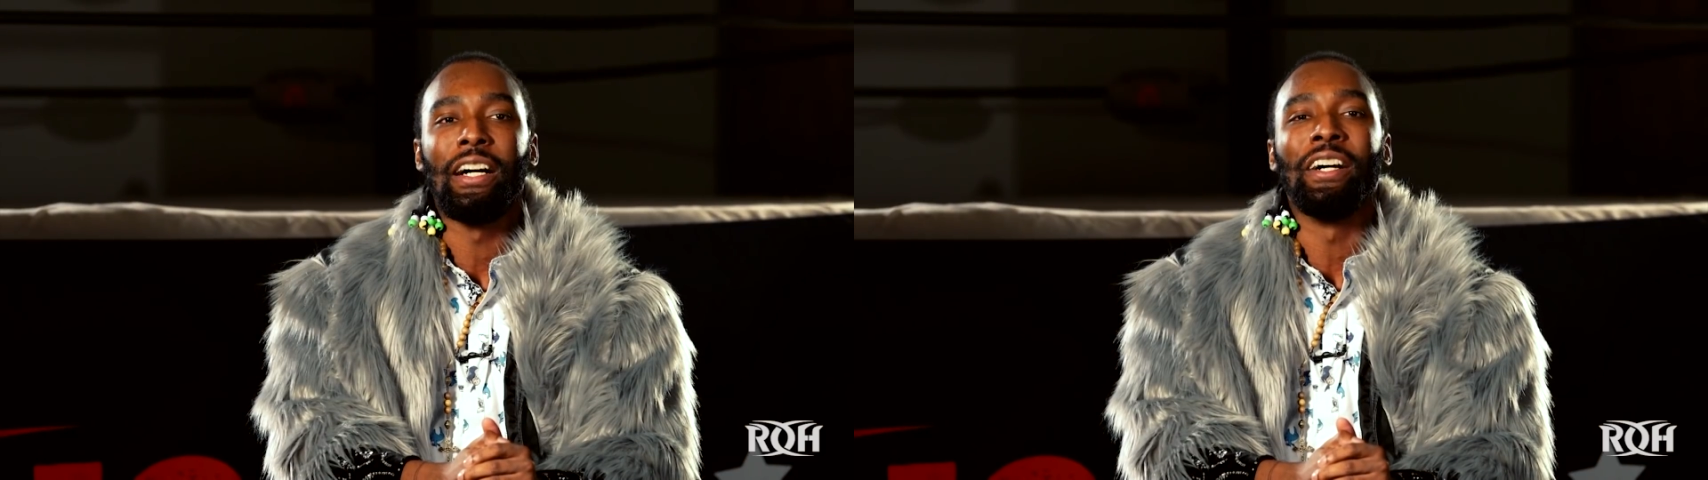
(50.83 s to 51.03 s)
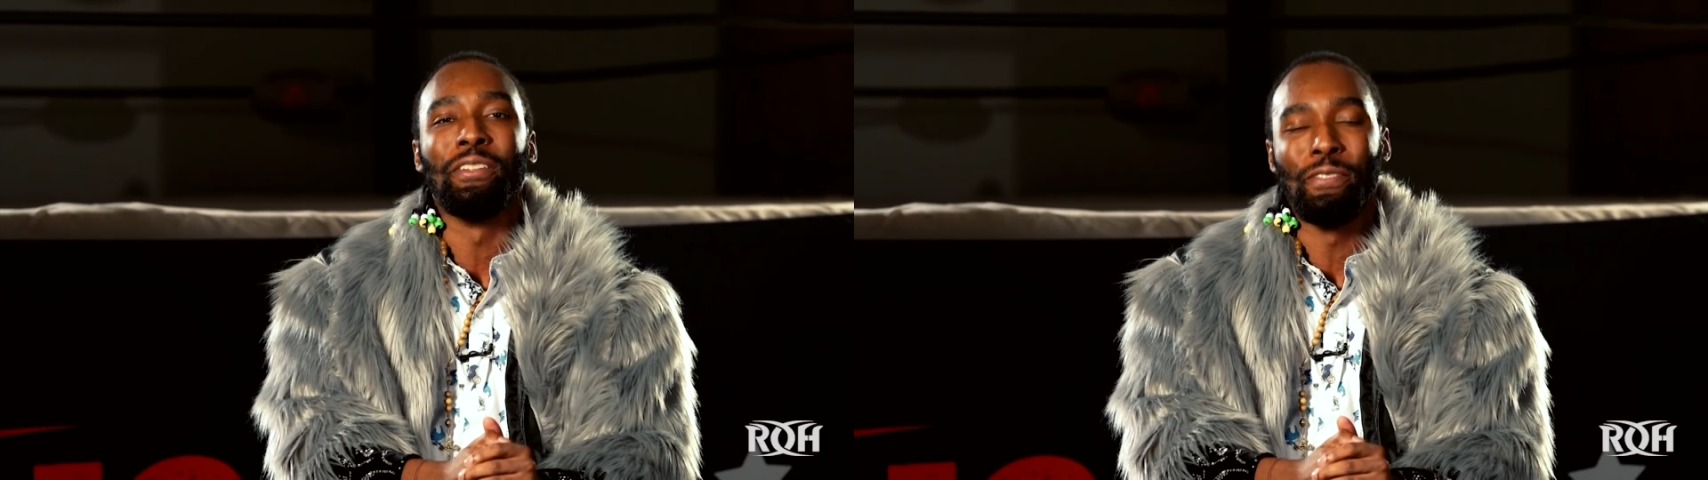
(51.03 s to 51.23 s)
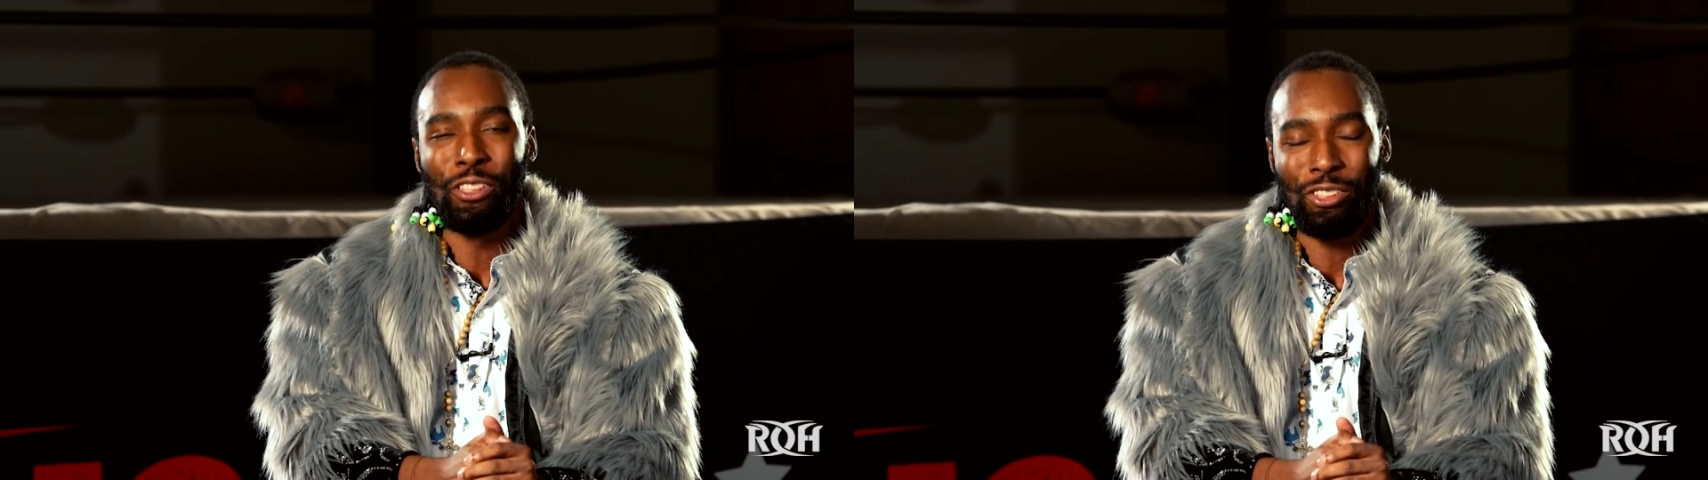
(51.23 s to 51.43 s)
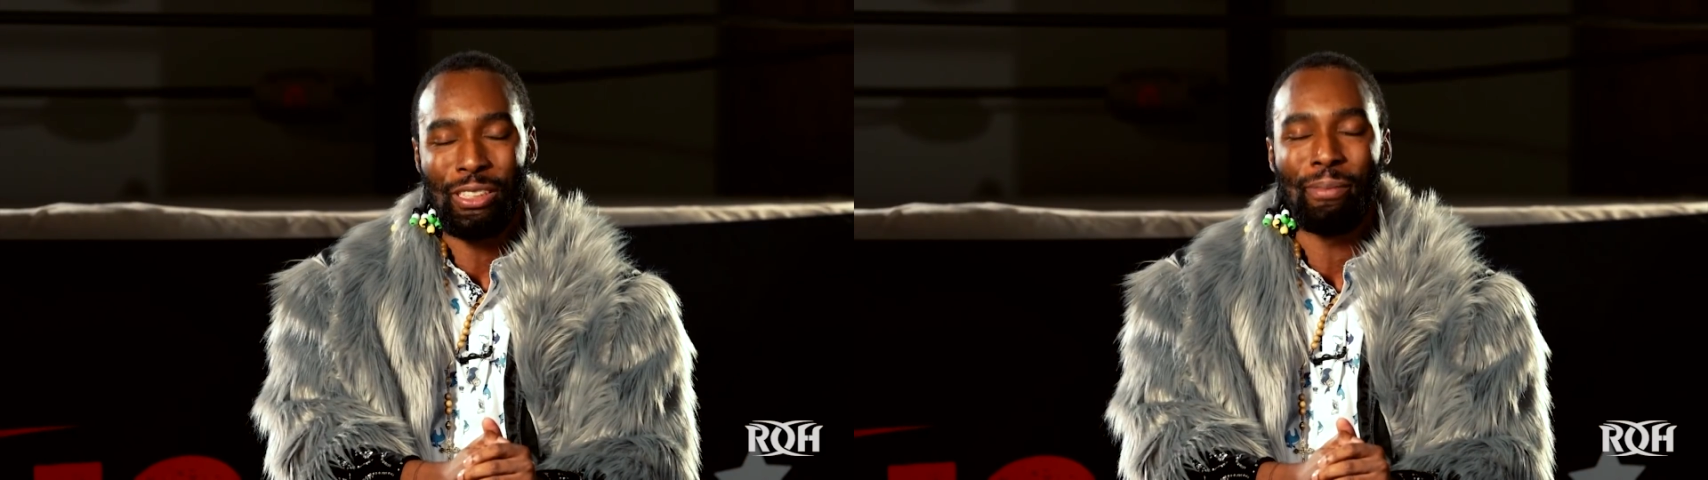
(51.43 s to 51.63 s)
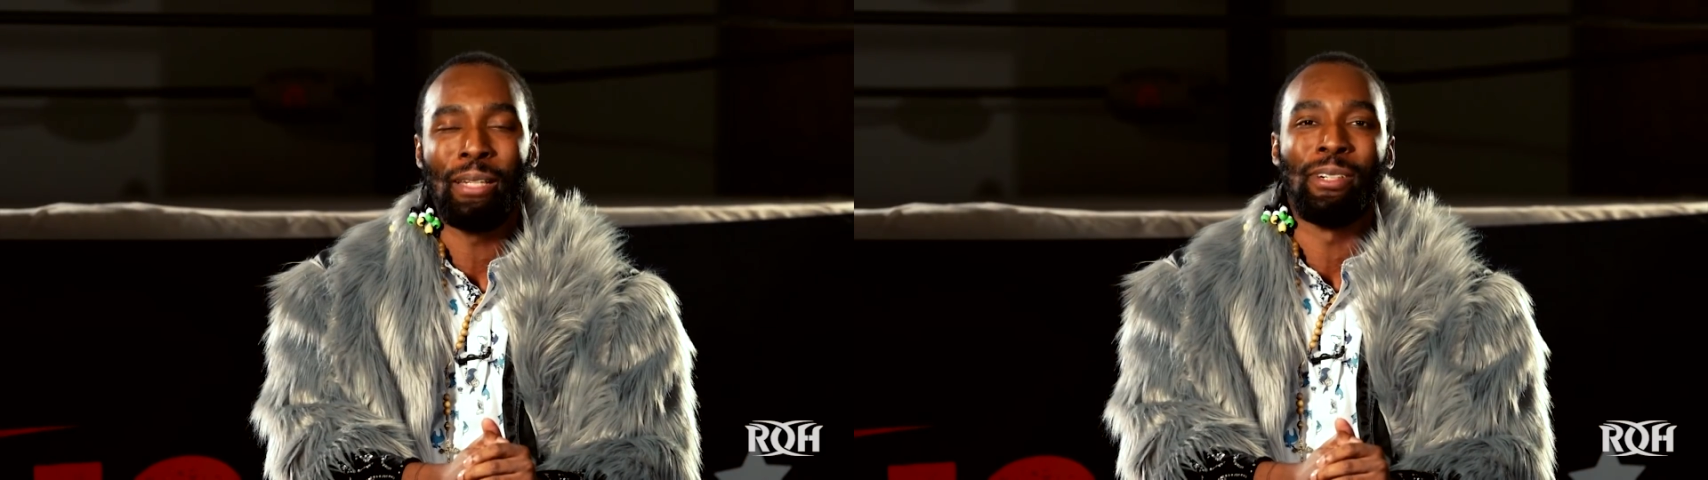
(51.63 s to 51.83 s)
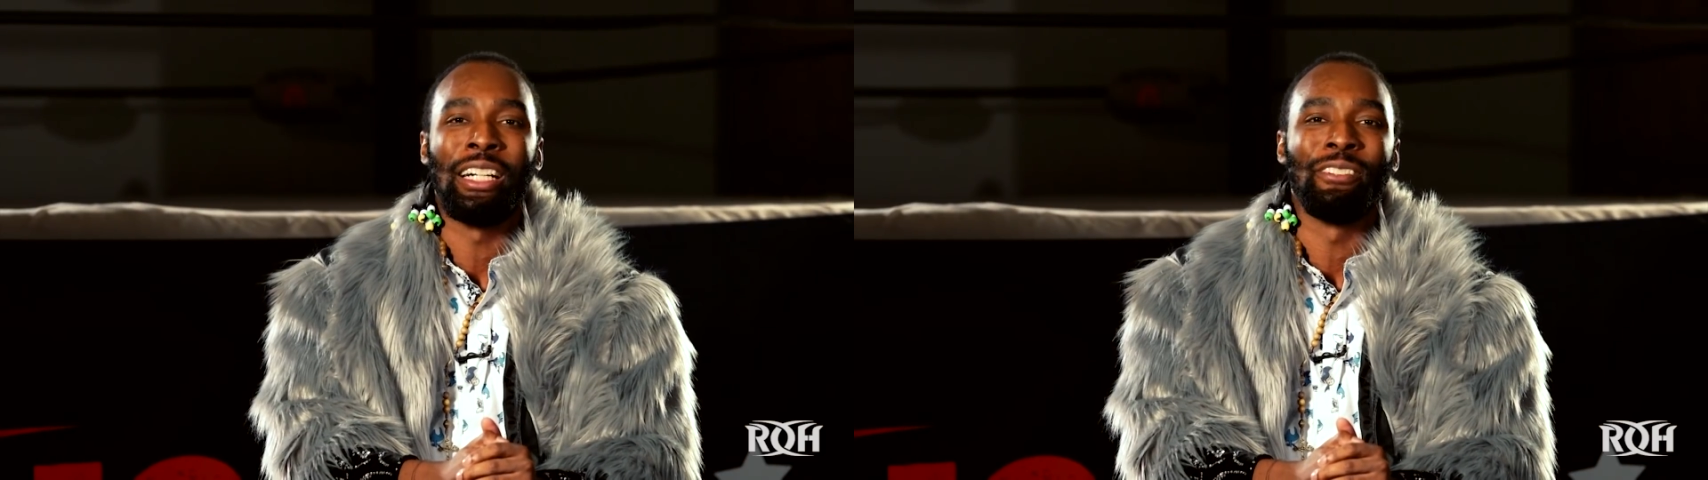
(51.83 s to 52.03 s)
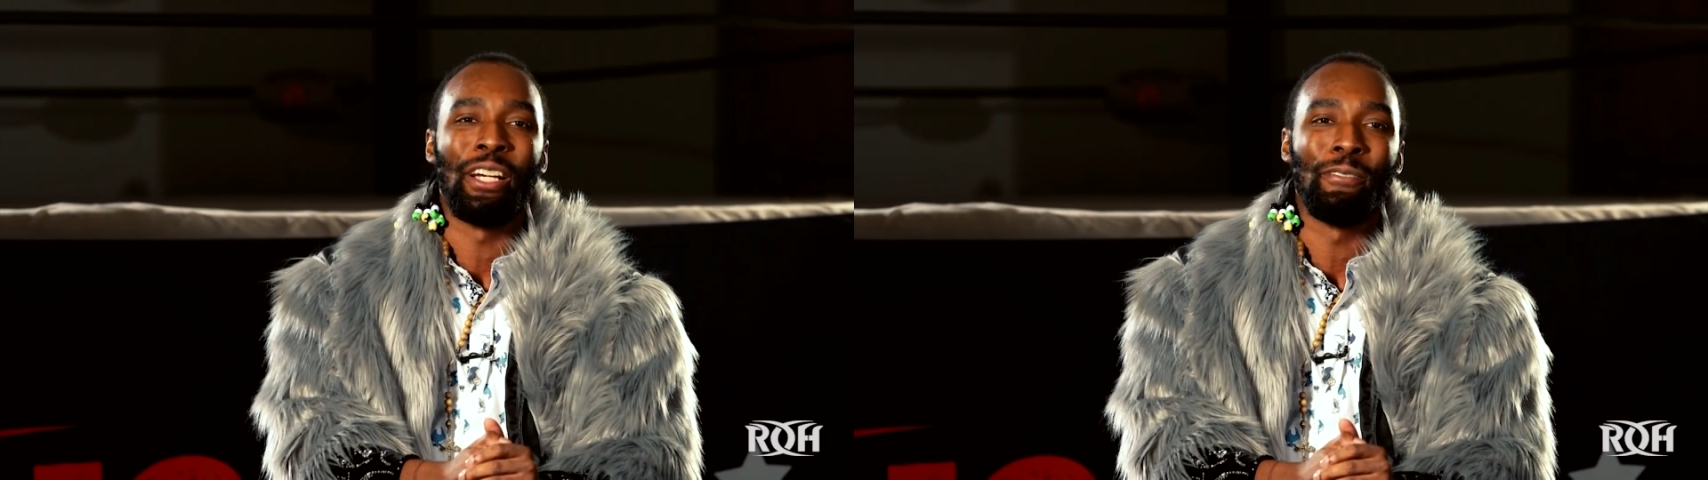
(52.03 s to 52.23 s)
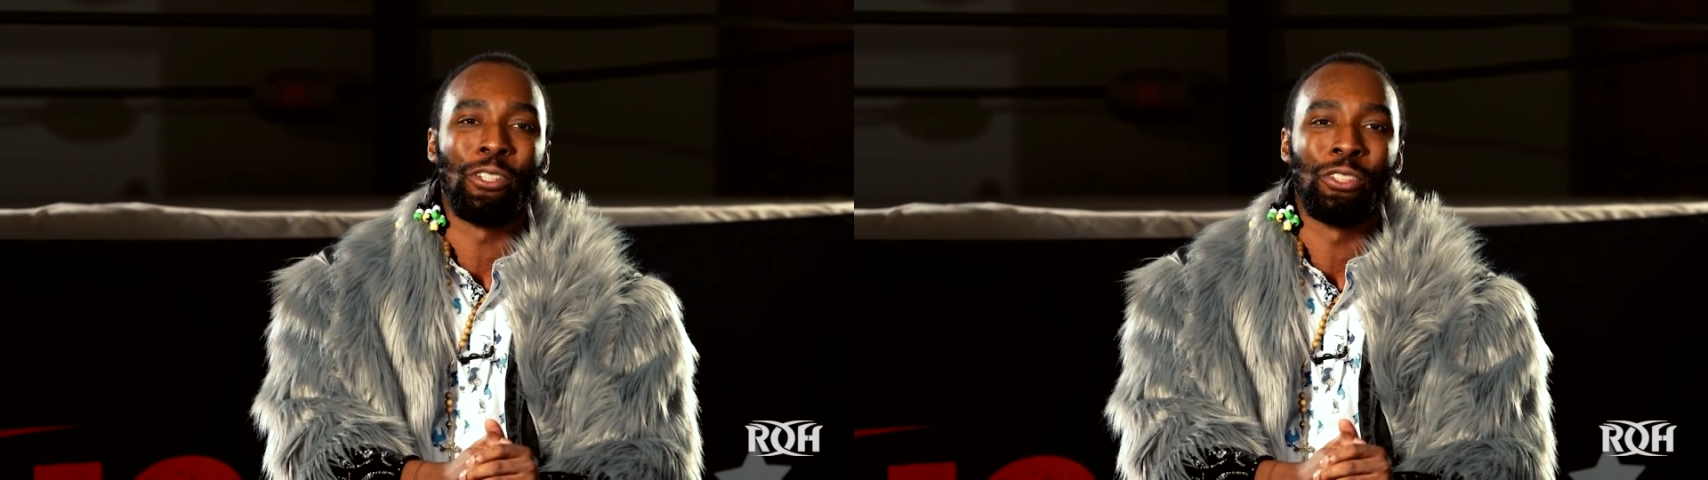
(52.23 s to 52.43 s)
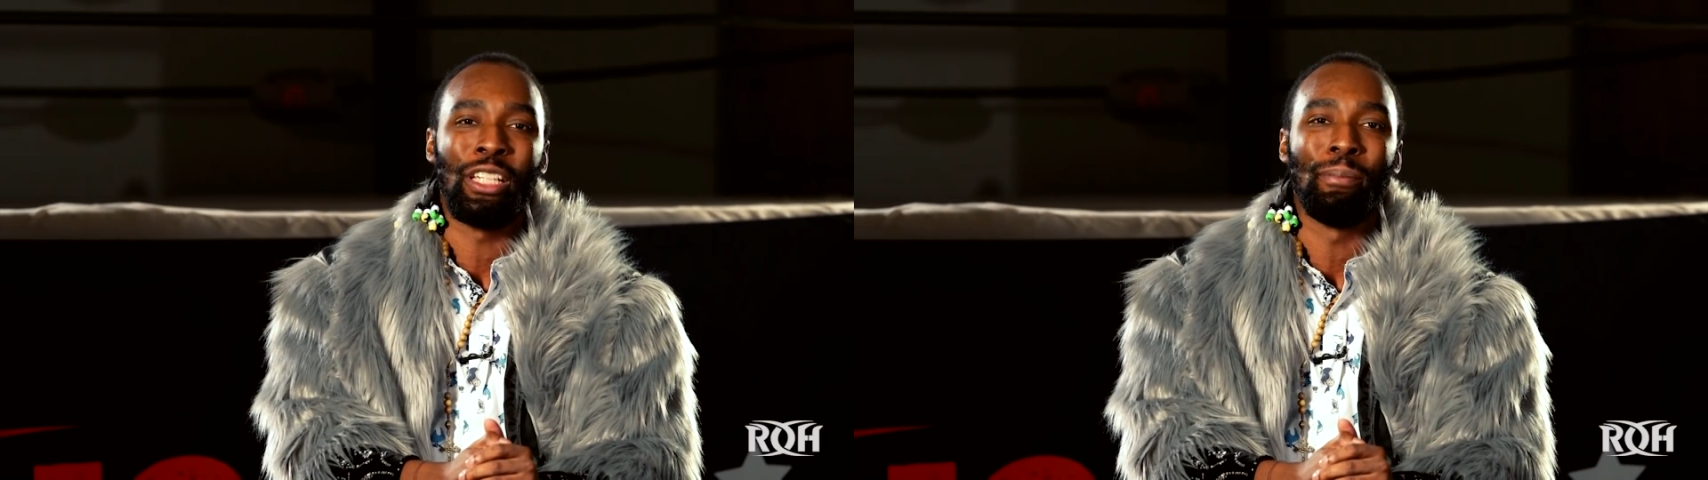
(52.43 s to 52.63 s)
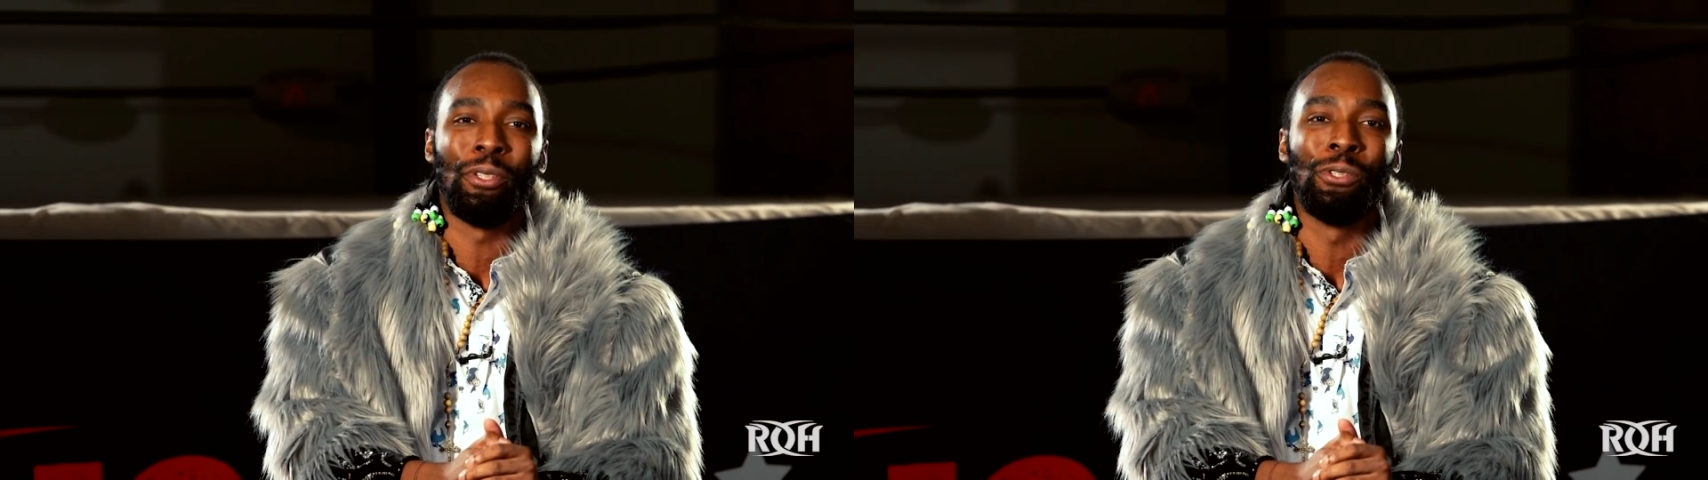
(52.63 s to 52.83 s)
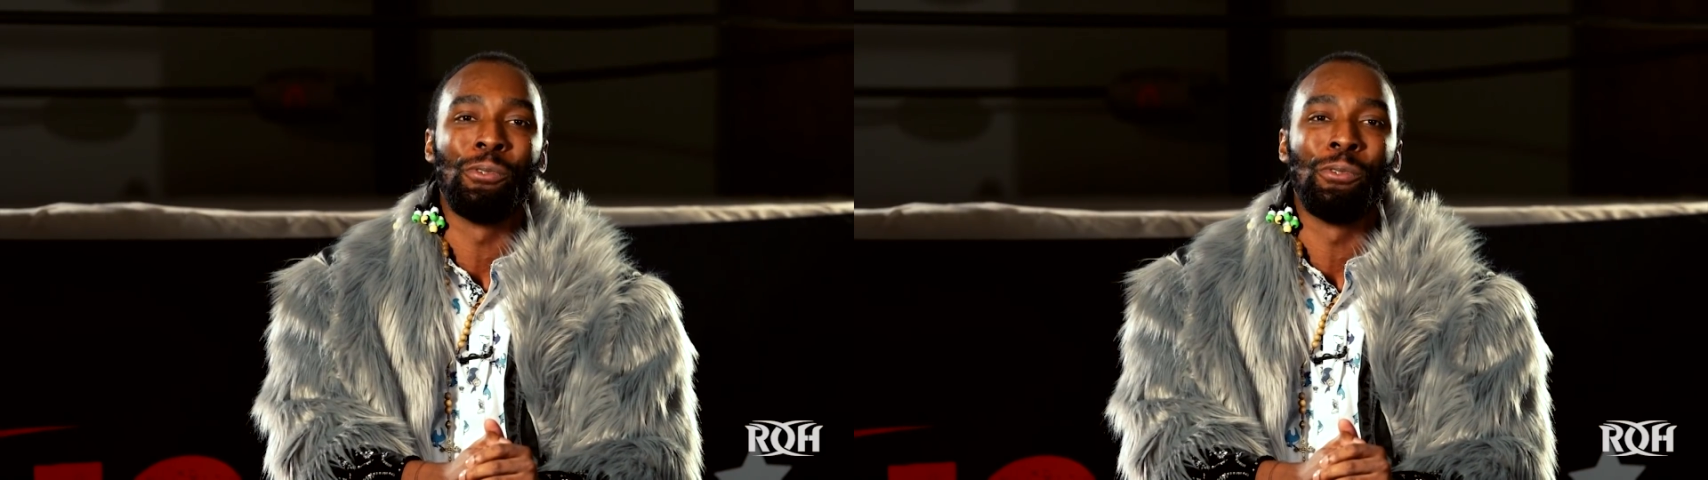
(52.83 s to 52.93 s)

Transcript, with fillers: unofficially made my Ring of Honor debut,